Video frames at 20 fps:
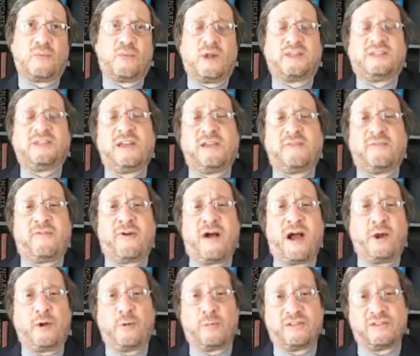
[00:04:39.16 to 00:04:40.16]
what the
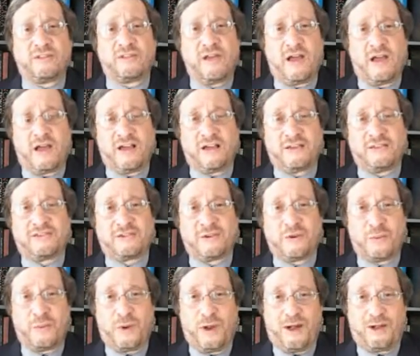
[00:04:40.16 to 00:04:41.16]
environment
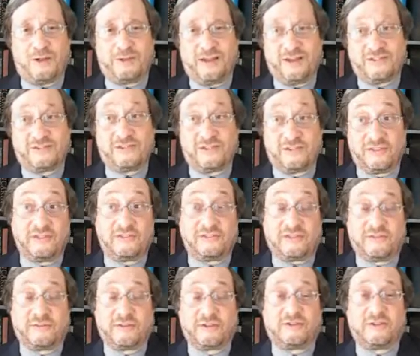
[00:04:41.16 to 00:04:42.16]
does around us in this
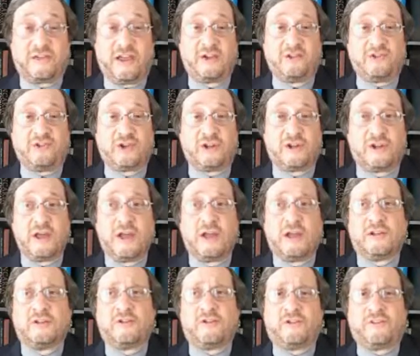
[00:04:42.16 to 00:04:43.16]
civilization
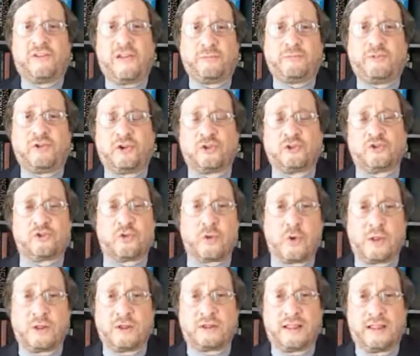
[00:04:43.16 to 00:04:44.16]
to attempt to
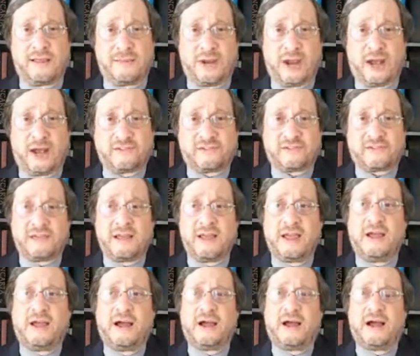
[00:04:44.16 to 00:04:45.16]
control and limit us.
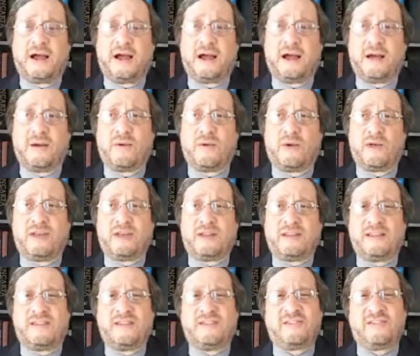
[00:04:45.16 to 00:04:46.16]

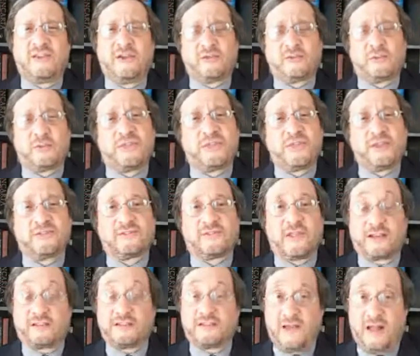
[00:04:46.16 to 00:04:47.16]
It deals with
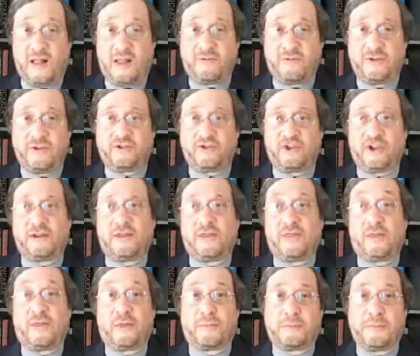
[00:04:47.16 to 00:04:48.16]
things like
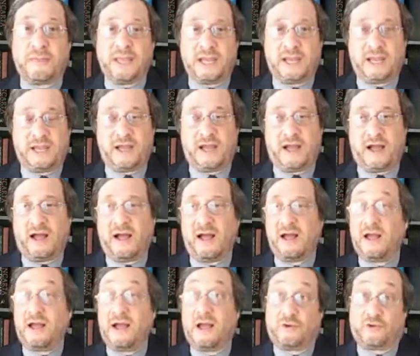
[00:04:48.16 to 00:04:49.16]
television, the
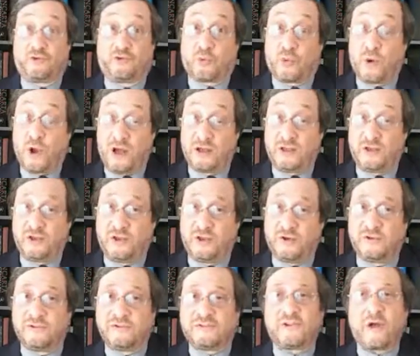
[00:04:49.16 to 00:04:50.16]
media, drug
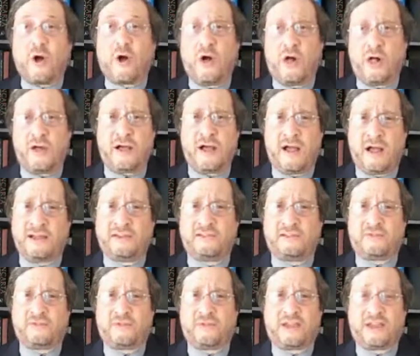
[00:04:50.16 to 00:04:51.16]
use, all
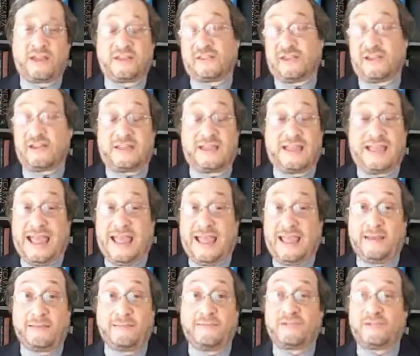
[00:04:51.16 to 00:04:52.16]
kinds of things,
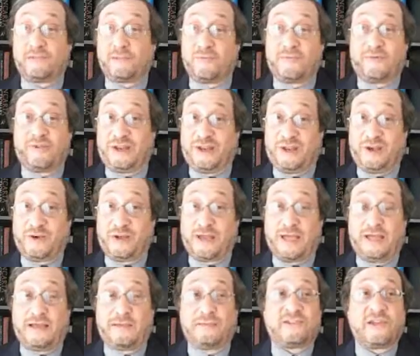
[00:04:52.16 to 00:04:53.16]
games, video
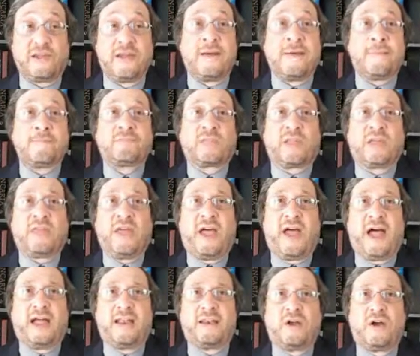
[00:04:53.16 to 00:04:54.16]
games,
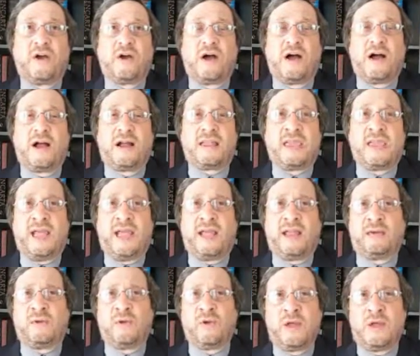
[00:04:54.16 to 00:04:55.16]
that
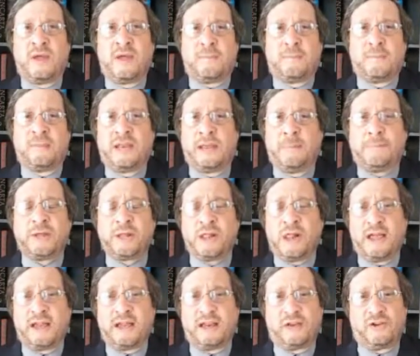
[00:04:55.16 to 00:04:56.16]
can
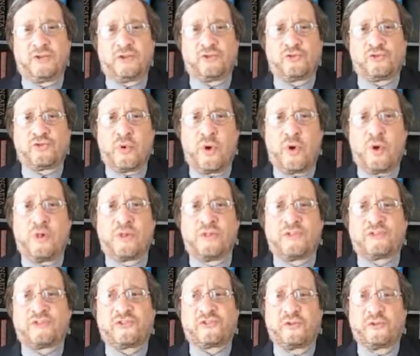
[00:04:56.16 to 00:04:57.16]
manipulate and control
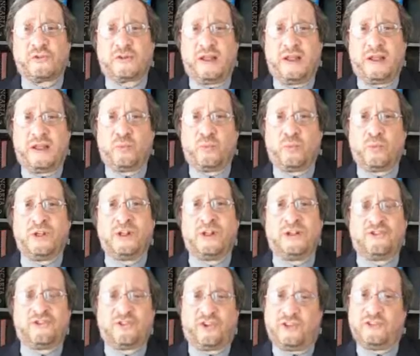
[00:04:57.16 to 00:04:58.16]
the student and
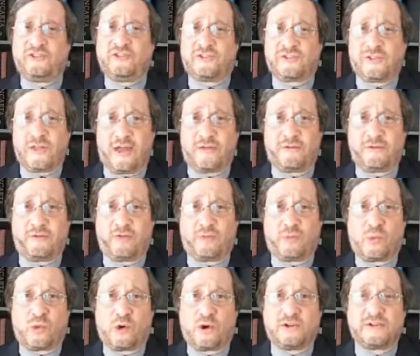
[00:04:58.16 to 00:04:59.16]
really change his life for
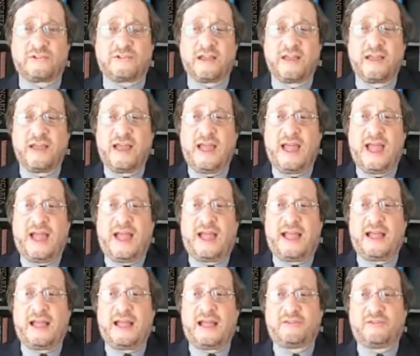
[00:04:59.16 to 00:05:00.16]
the worse.
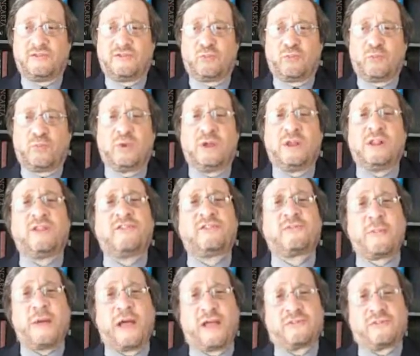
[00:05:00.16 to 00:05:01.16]
and really
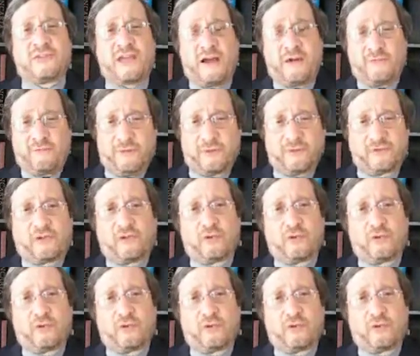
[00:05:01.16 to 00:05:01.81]
spells out for the